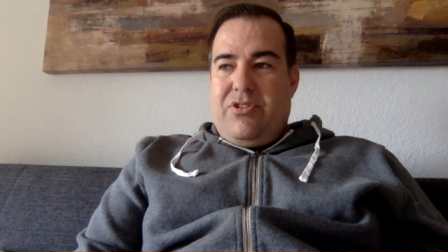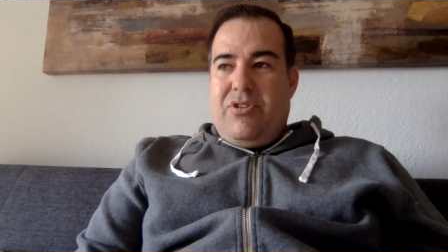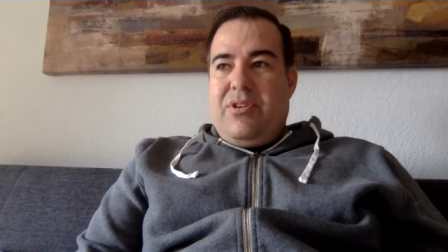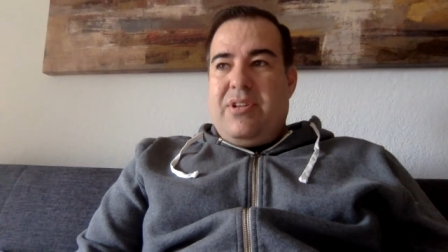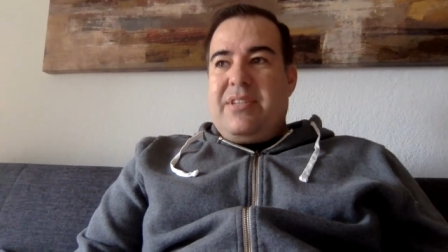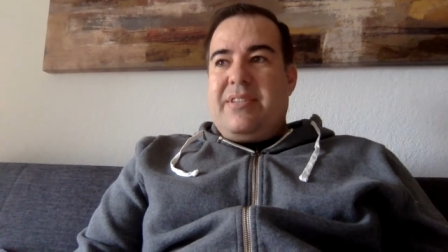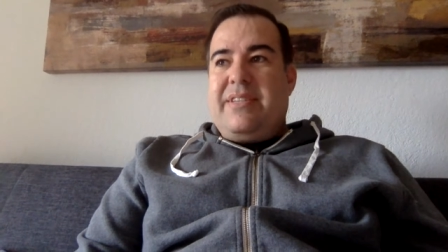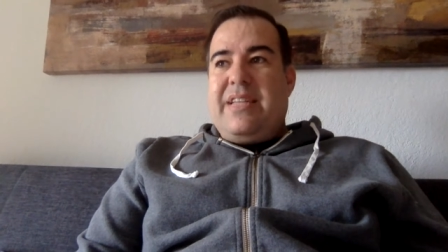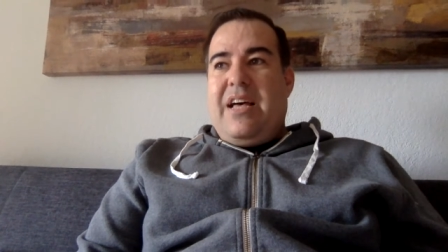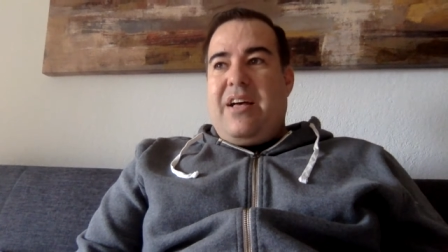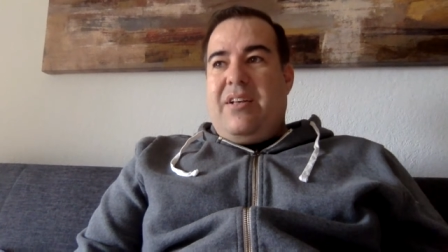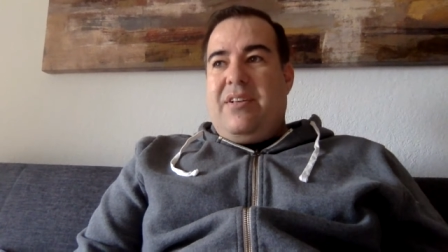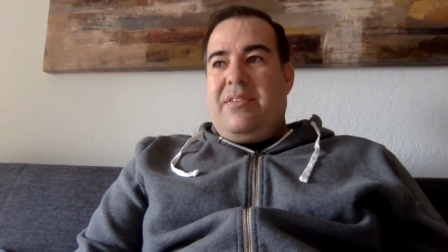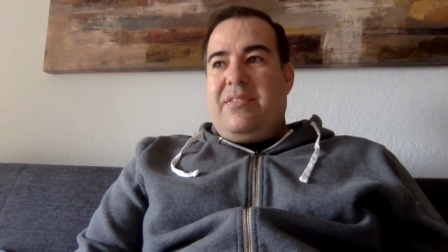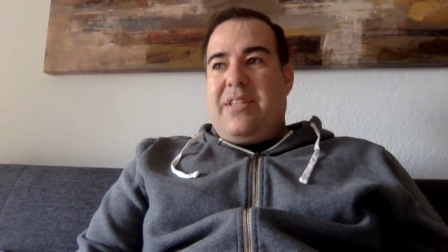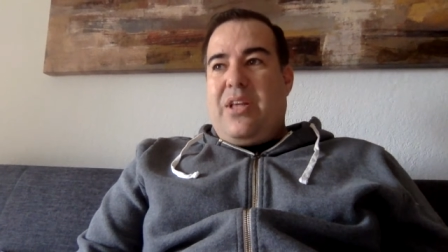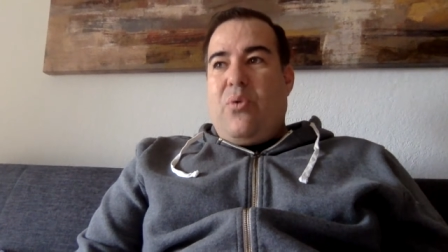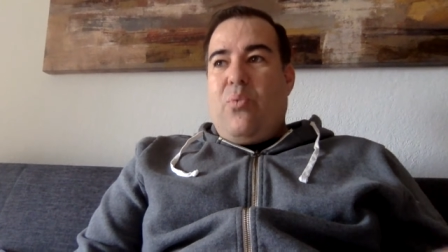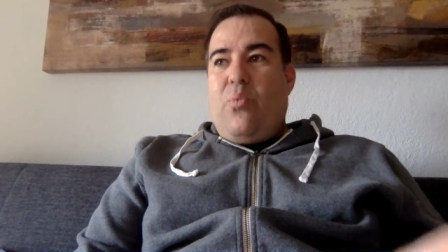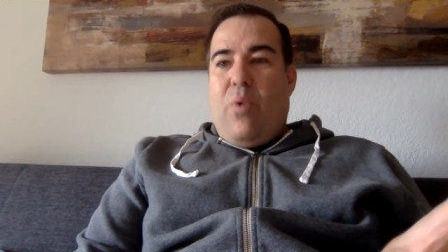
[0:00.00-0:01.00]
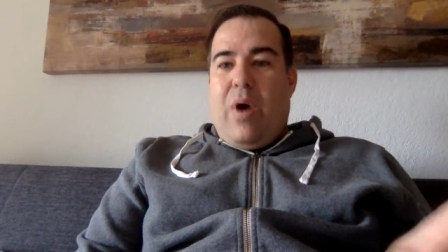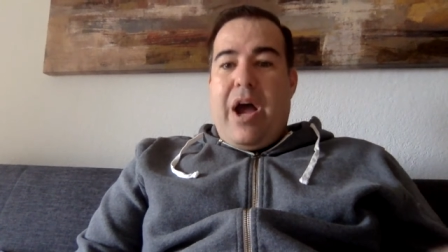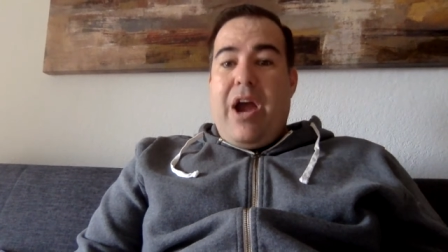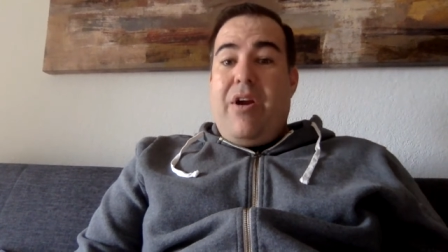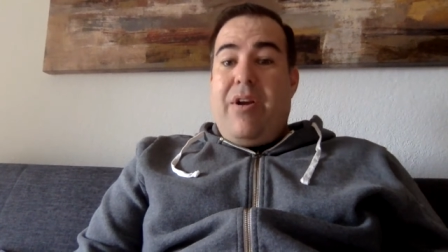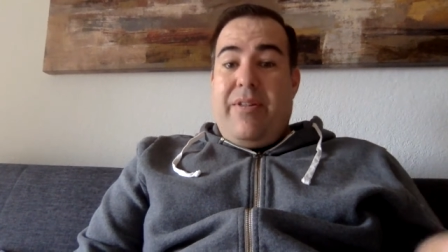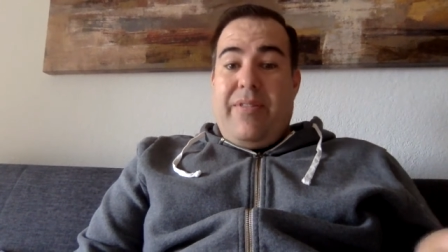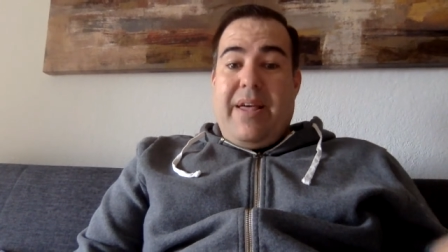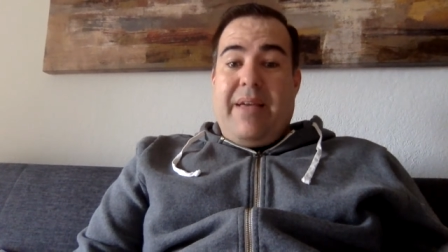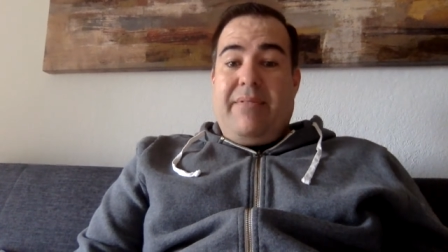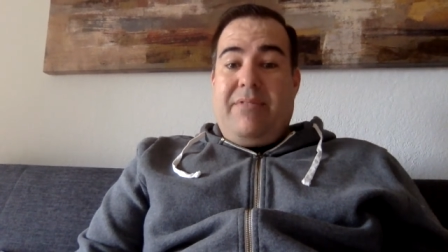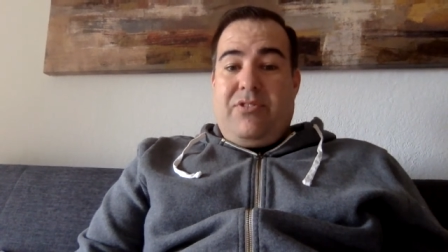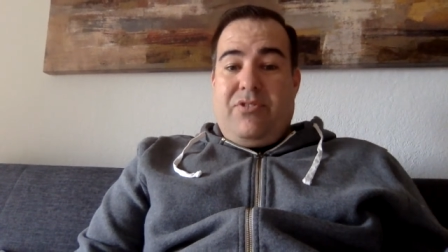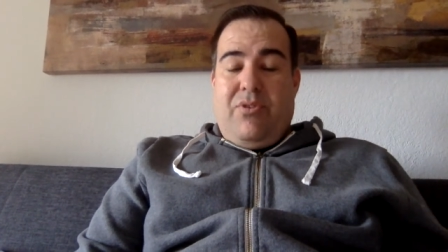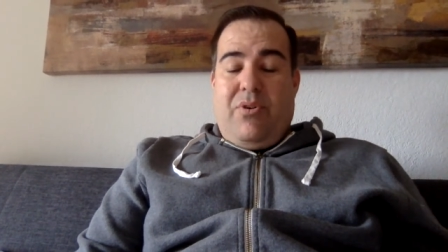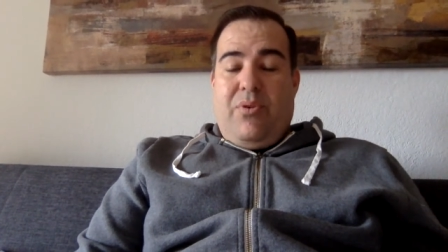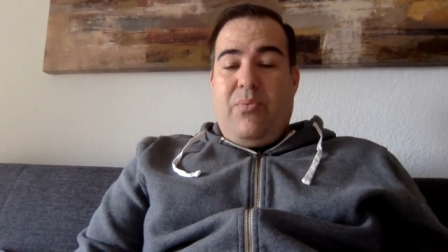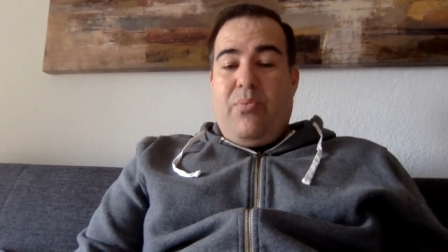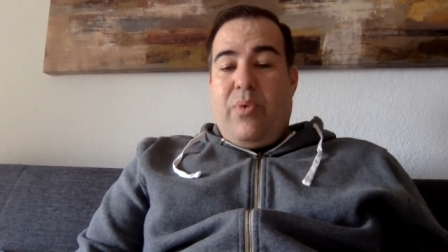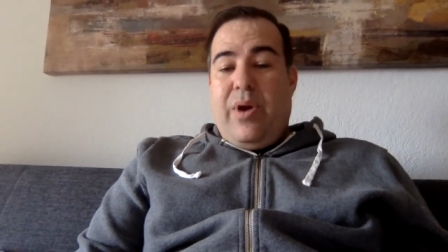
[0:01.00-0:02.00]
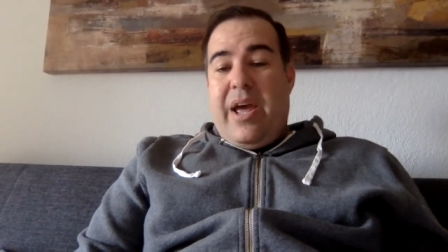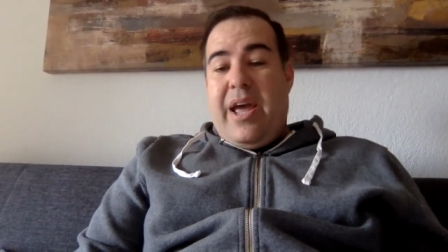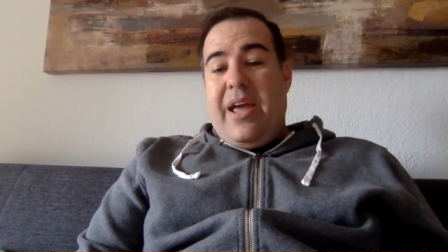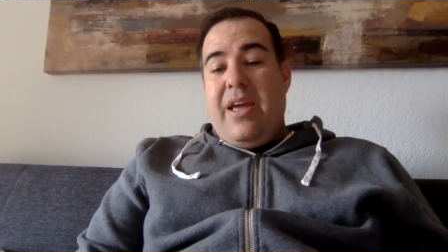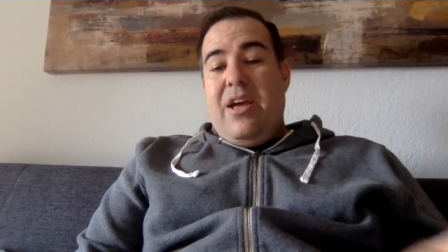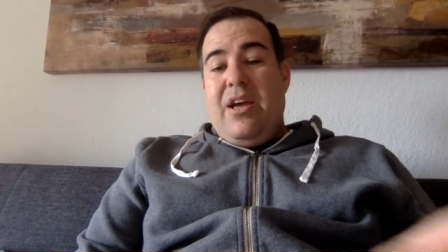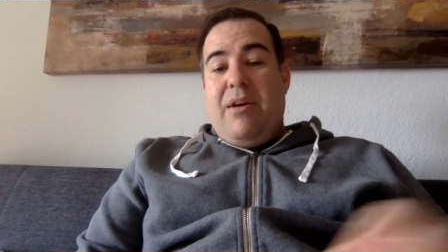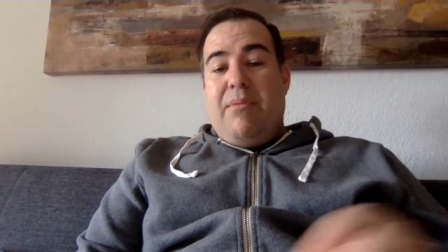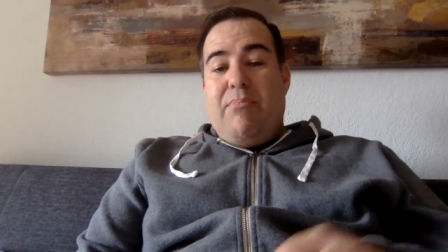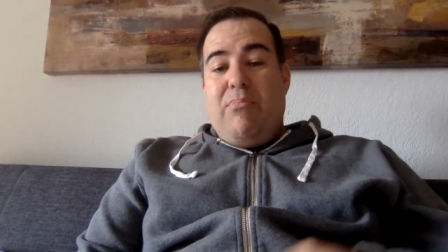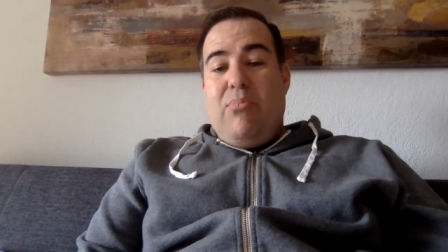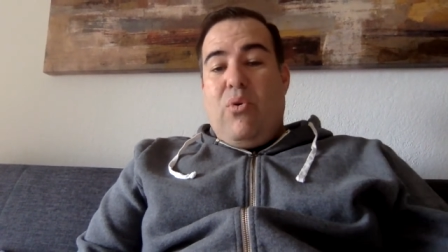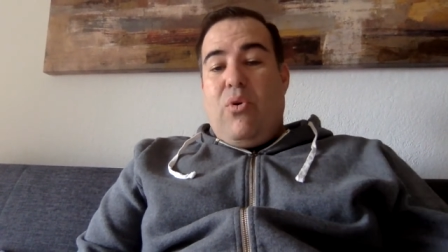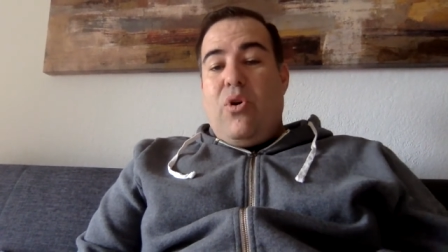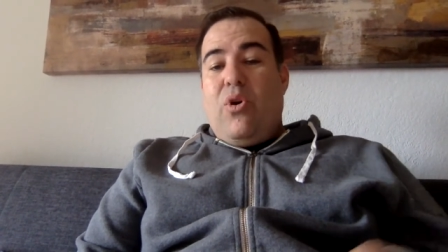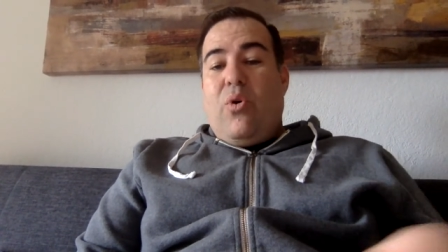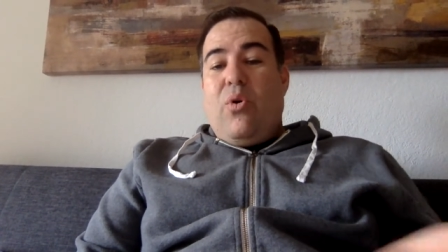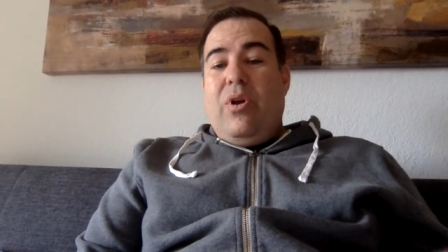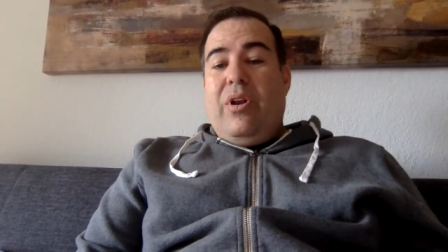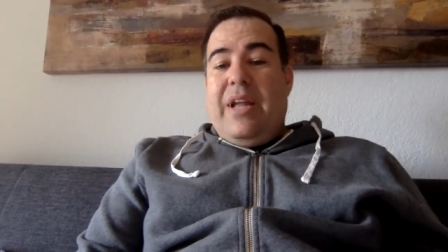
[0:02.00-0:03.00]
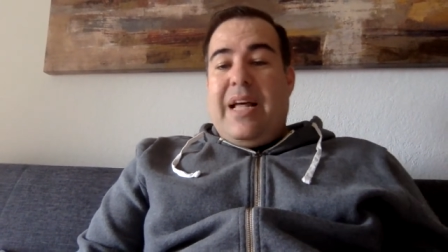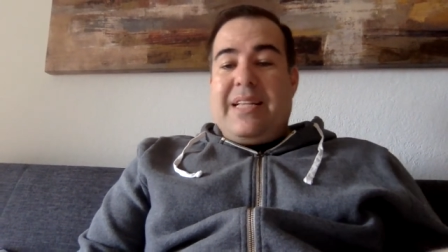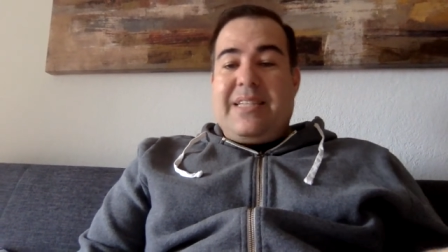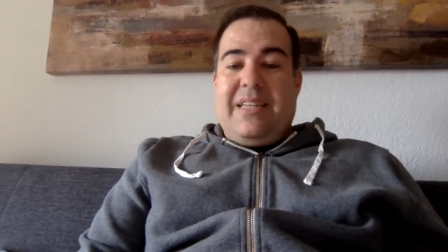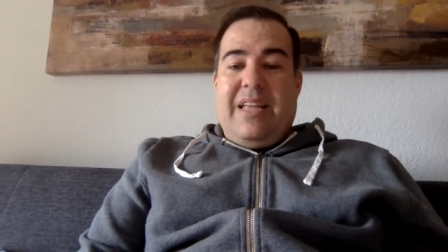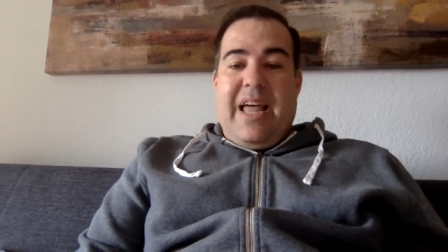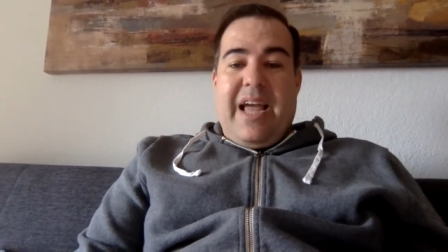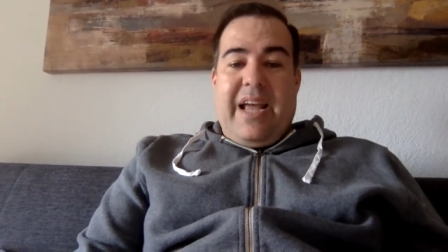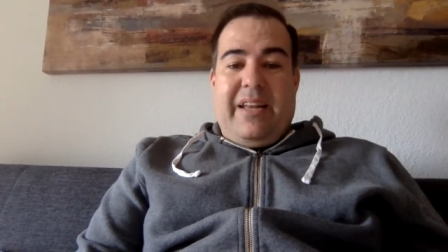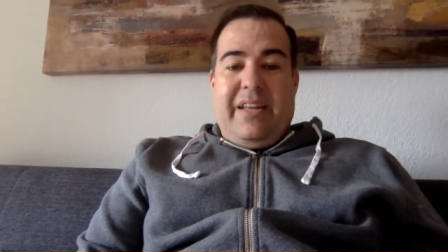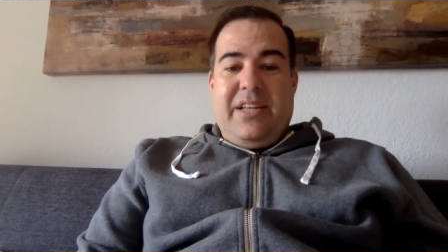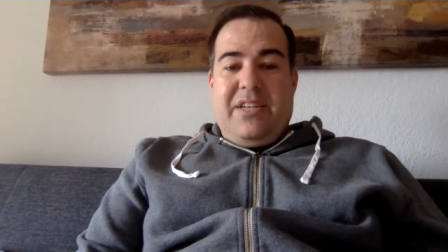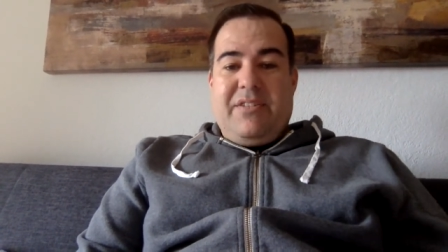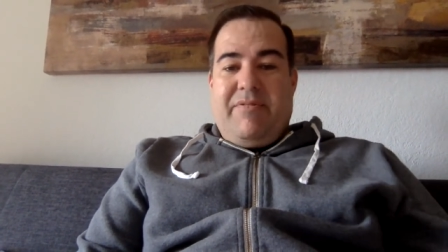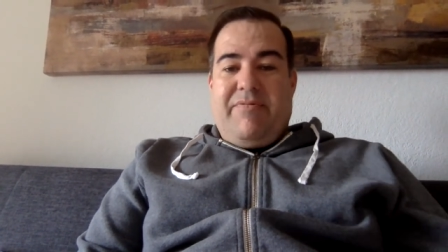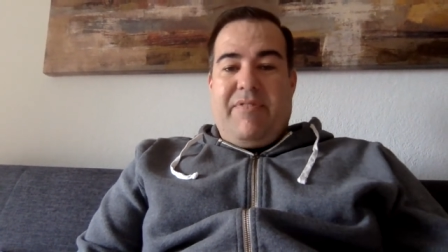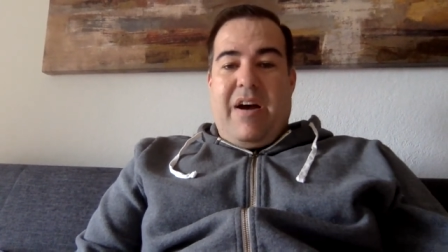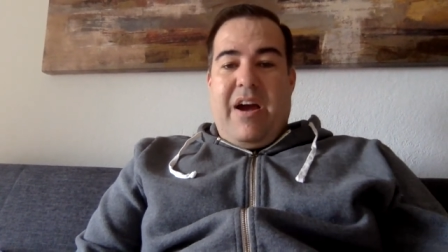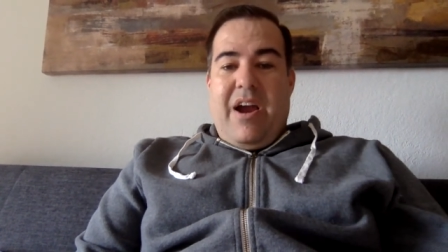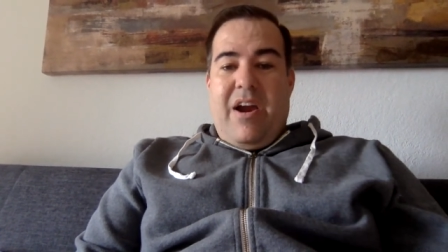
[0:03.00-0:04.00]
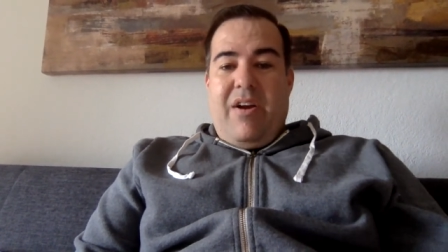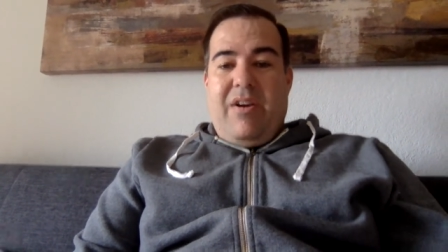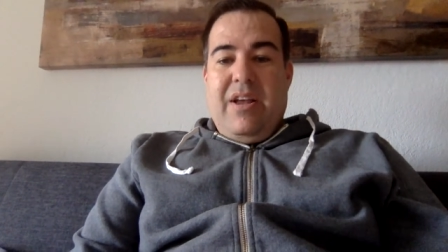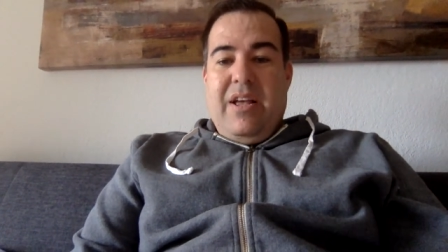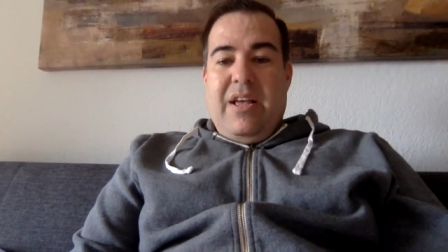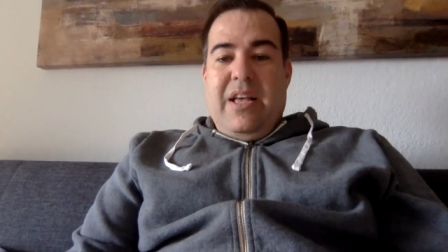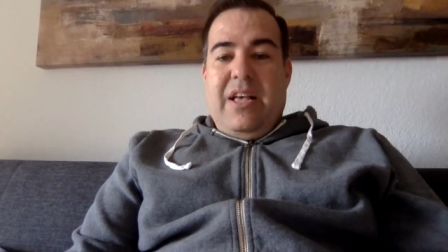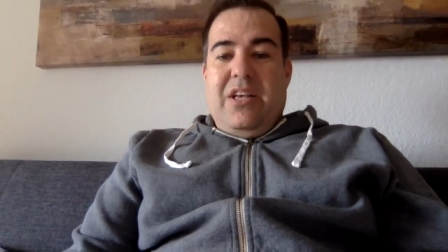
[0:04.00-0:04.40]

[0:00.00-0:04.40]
cells that are wired in that certain way more or less likely to fire.